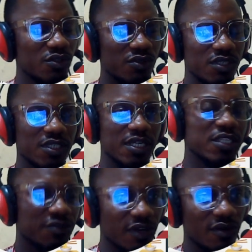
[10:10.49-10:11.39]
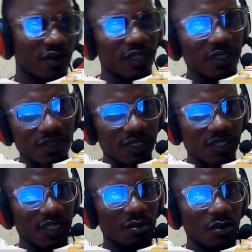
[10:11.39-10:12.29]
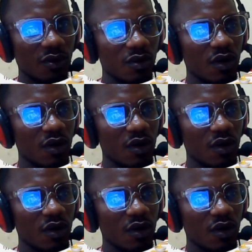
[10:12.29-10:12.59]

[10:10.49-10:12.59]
to insert record into the table.